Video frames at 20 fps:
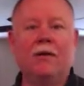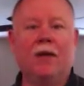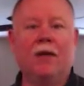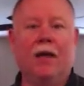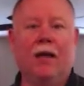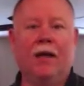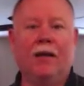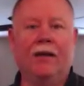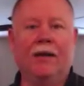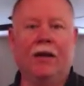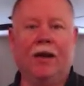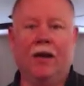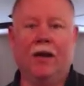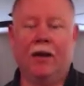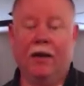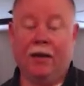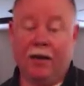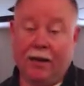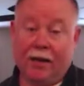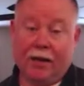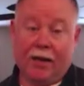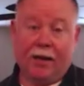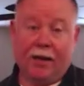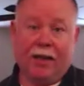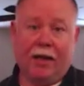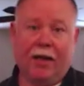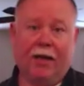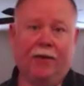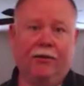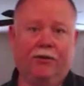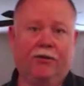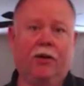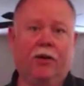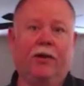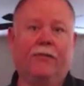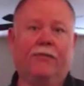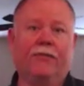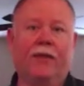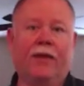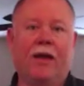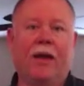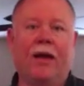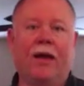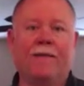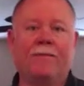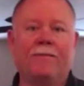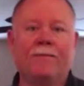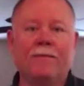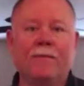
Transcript: And, uh, and, and thank you, John, for that.